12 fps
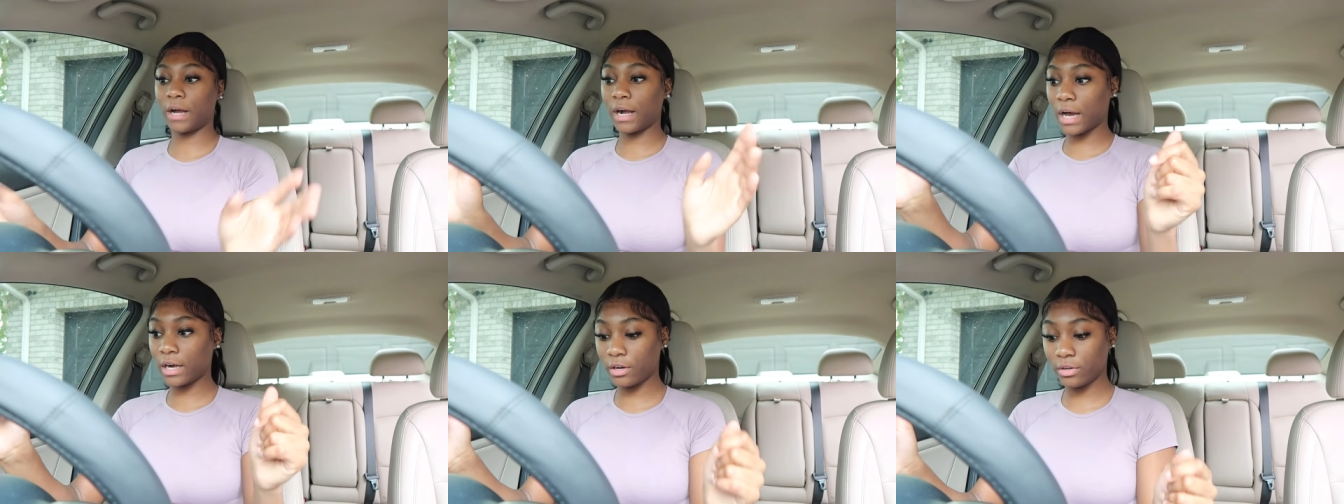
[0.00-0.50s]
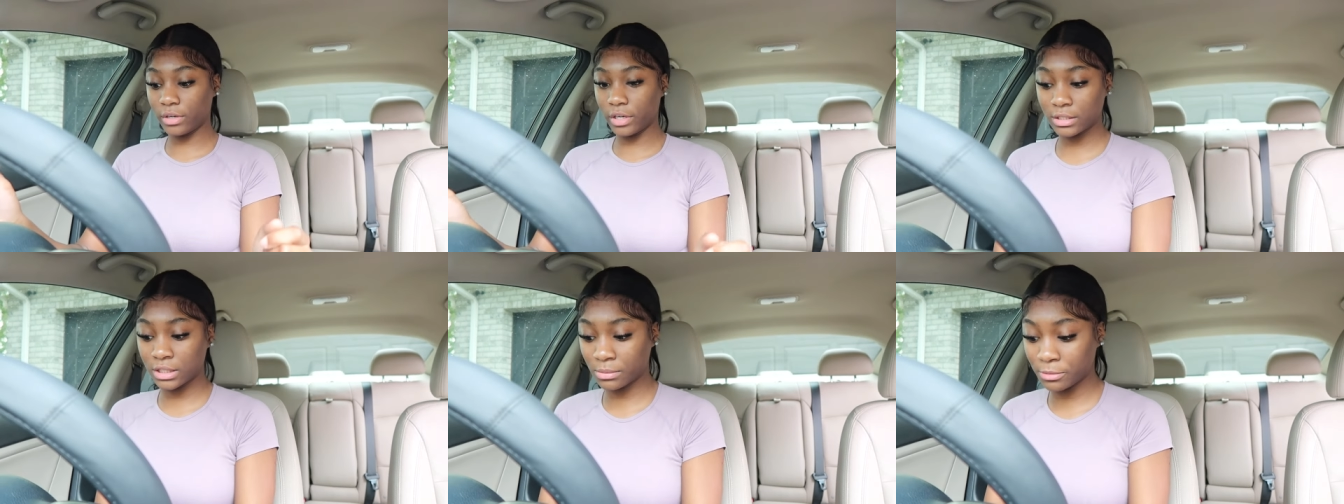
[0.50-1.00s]
I got it on
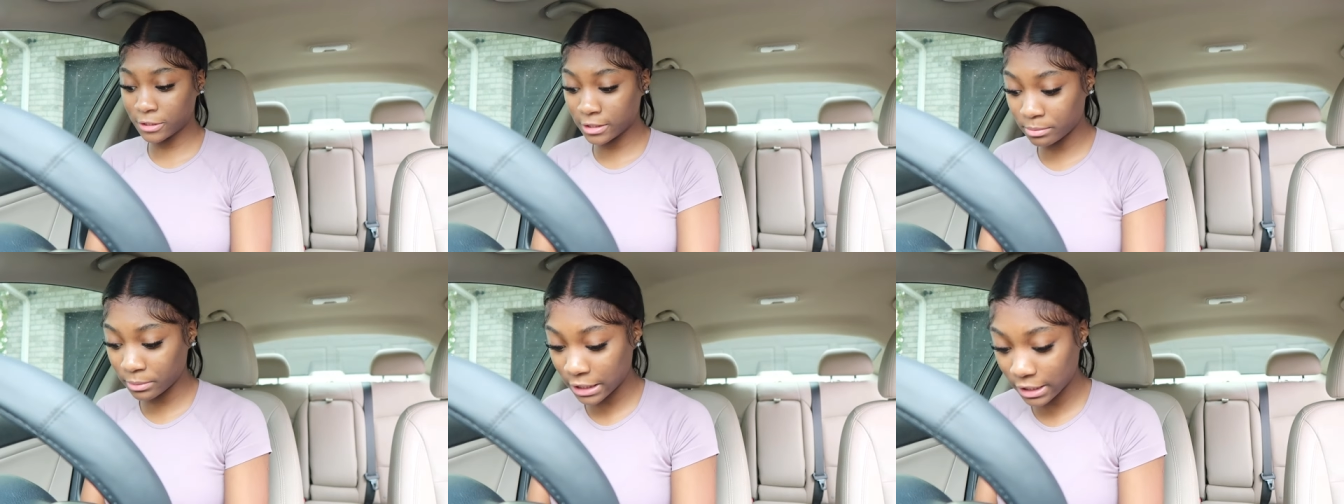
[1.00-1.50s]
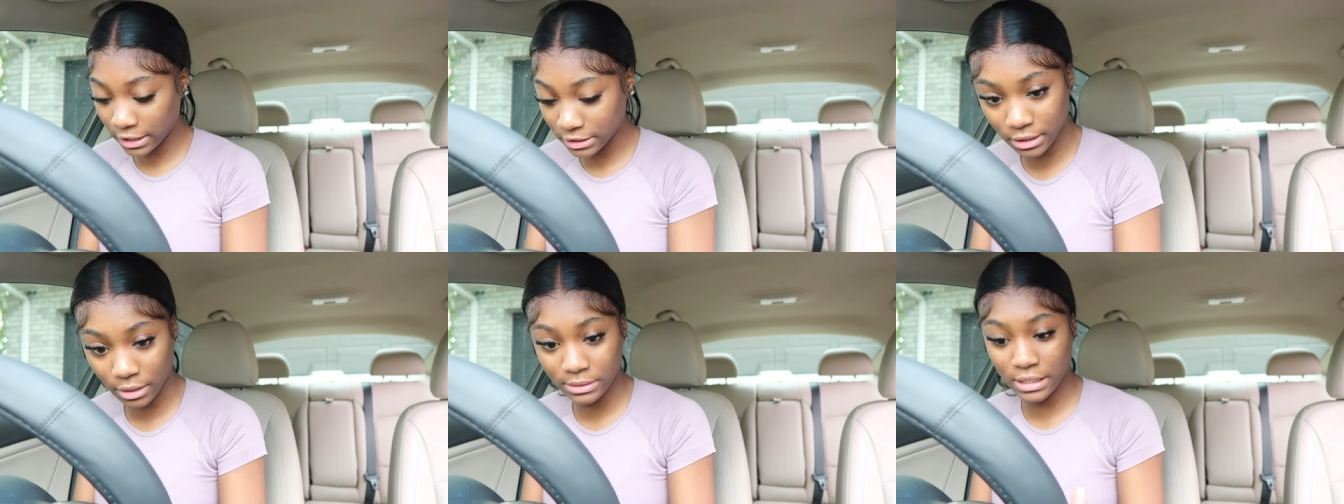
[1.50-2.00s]
there. It took me a little
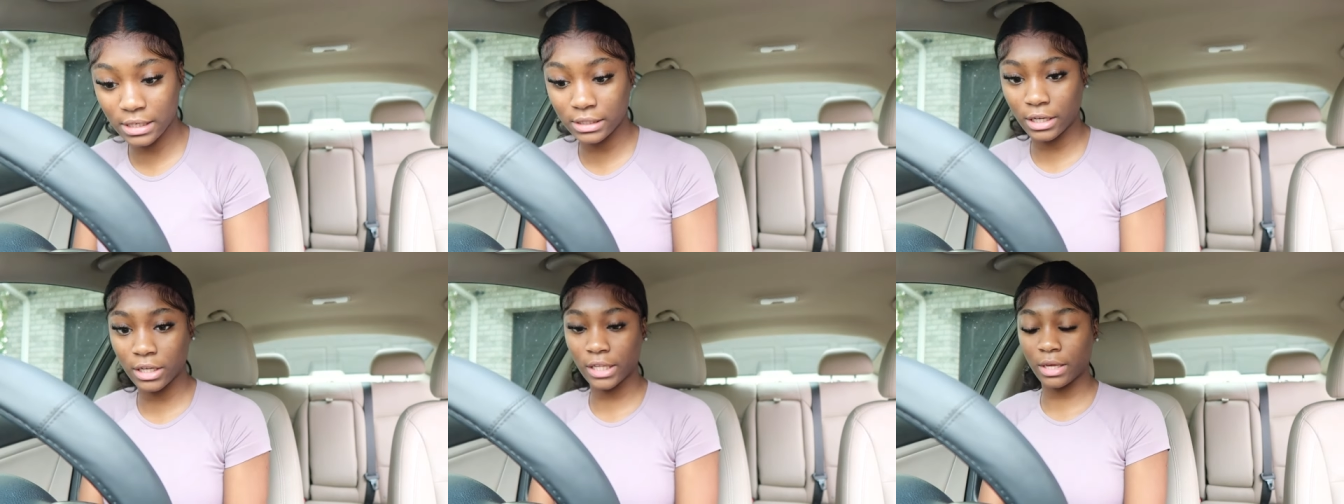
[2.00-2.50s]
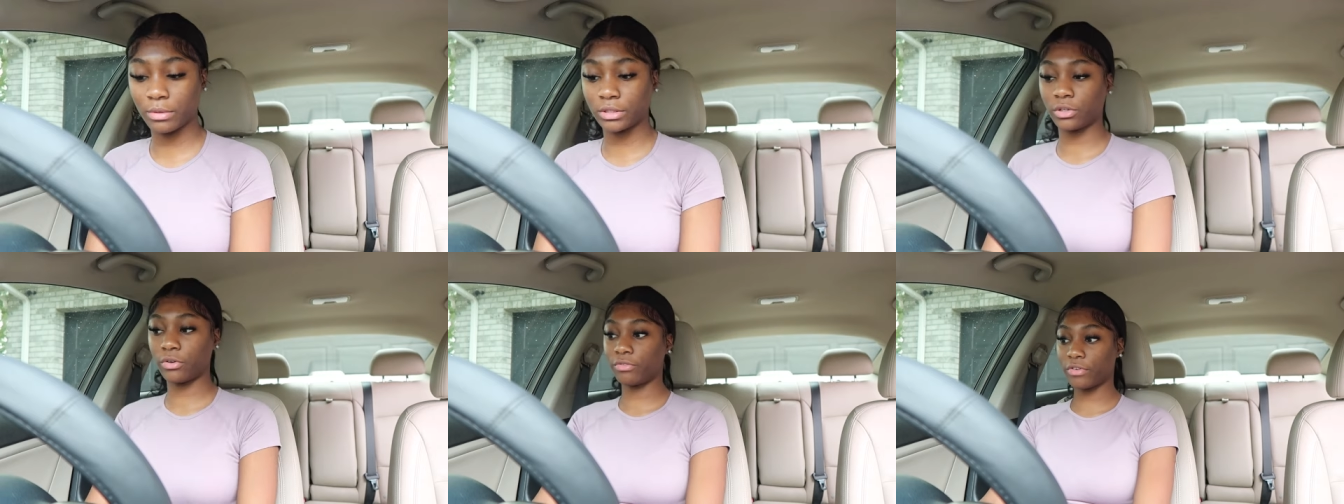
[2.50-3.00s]
minutes. I was kind of scared that it
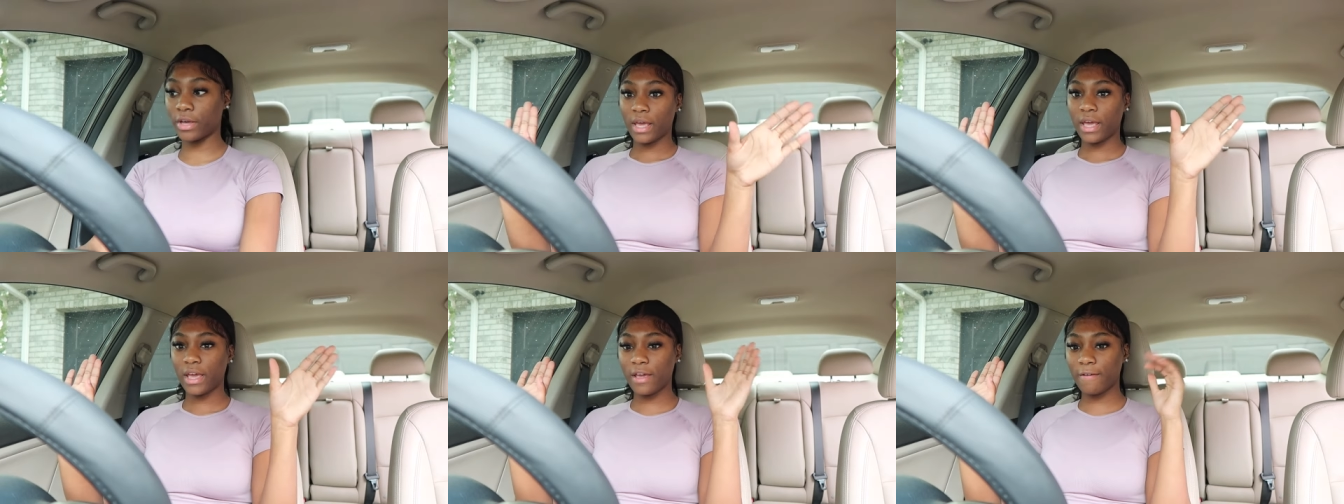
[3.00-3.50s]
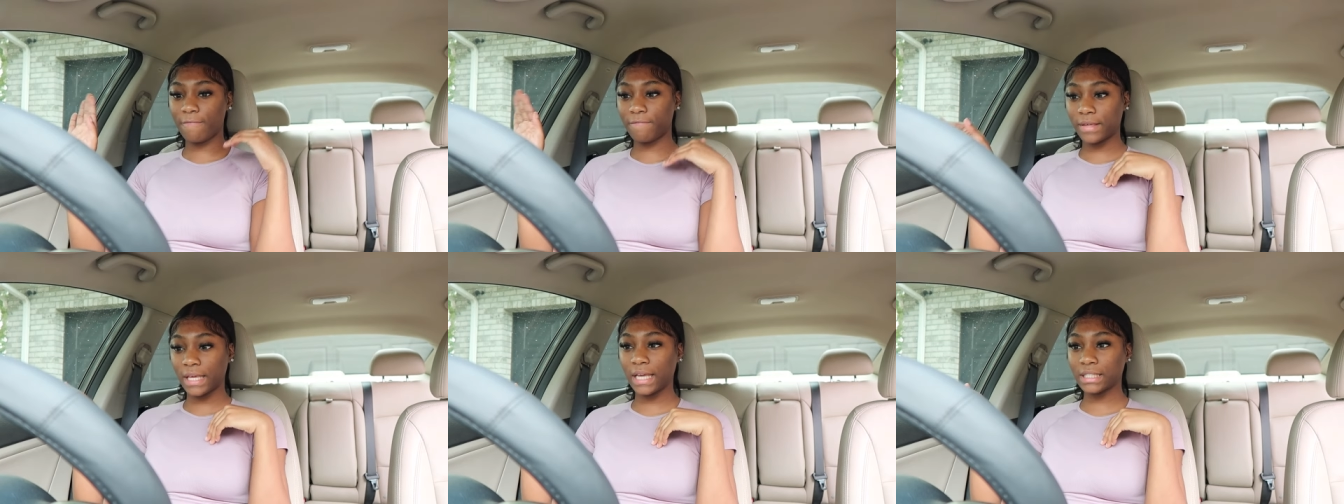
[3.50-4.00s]
wasn't going to fit. It
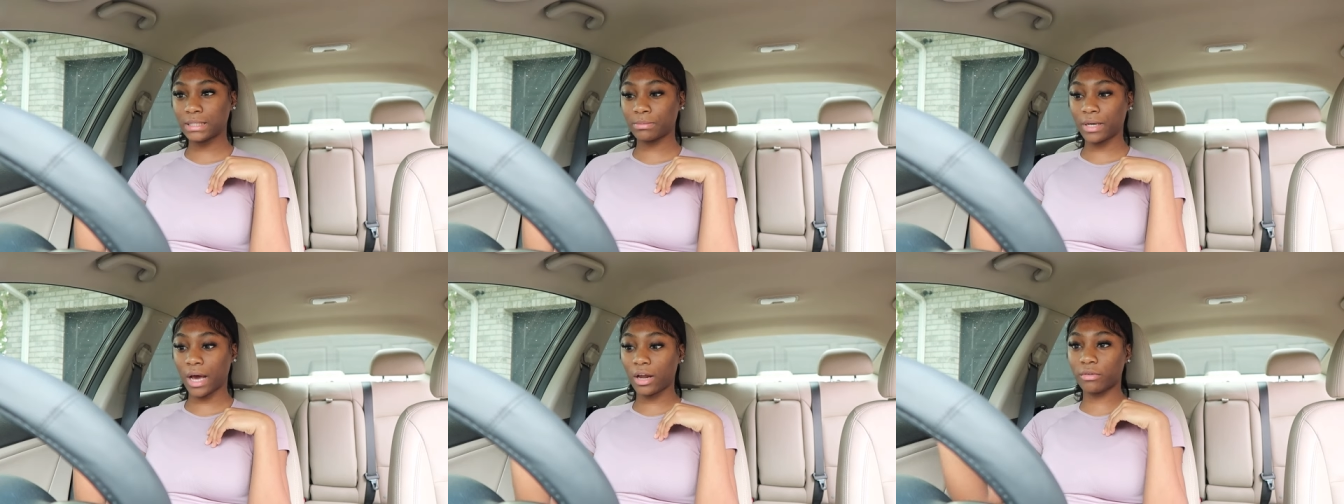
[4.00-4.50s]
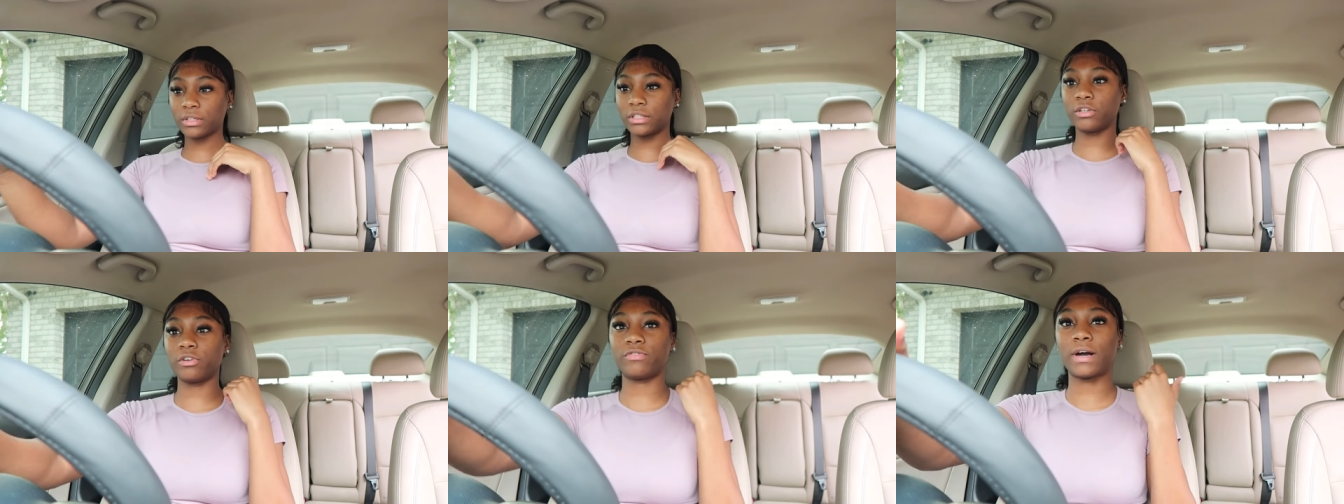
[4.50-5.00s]
fits, but I don't
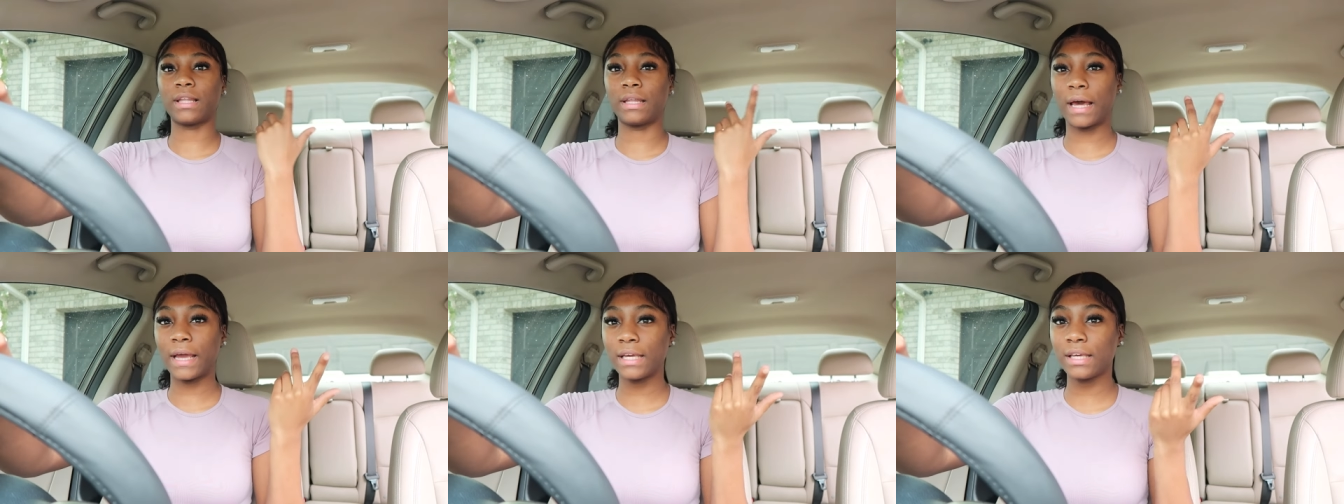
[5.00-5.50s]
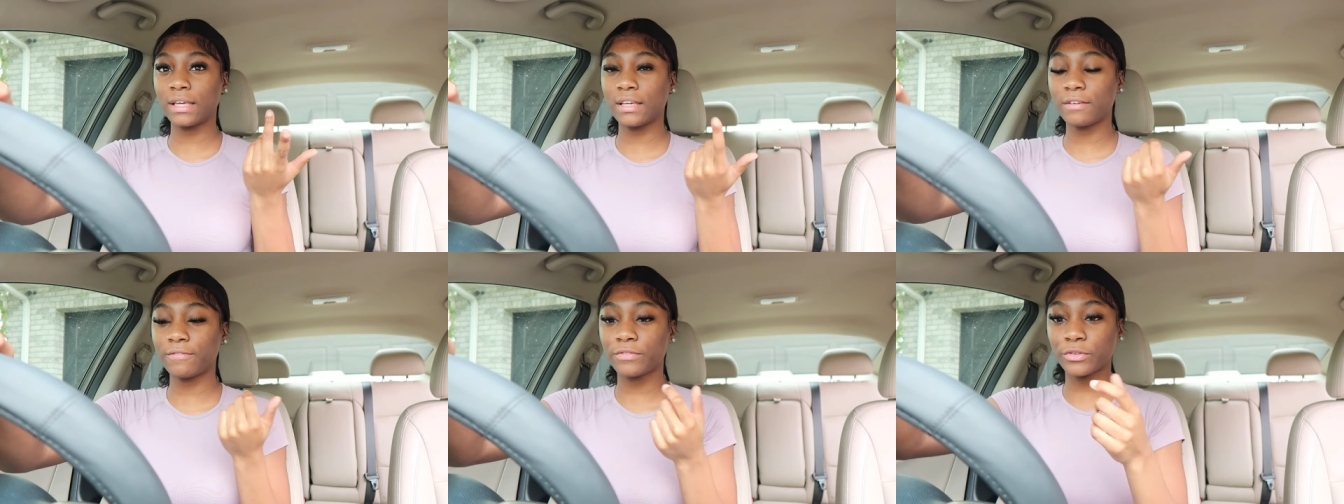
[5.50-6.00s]
really know if I like
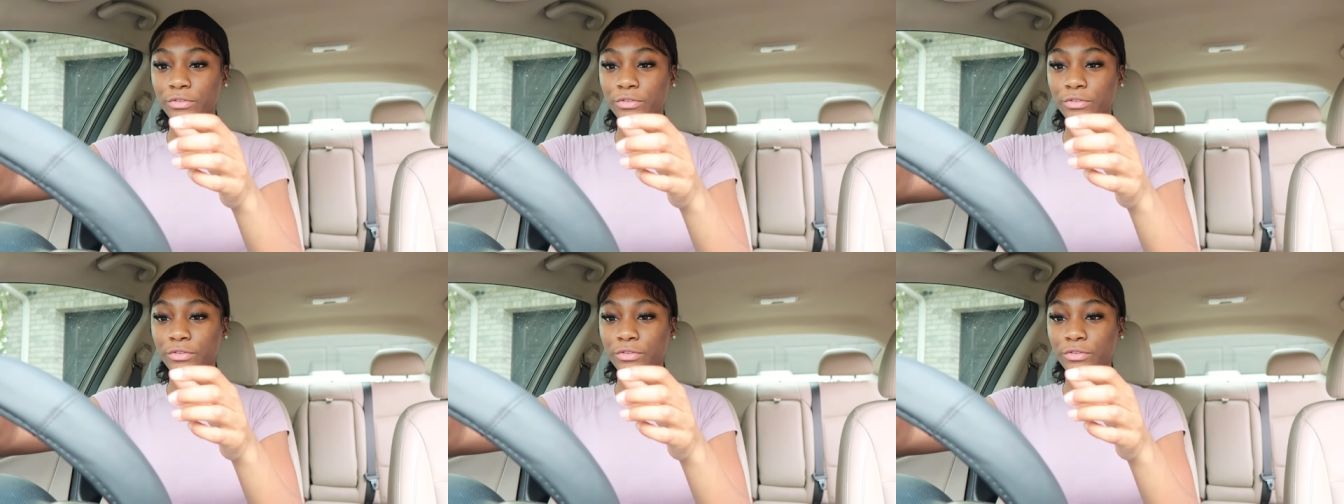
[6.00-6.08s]
it for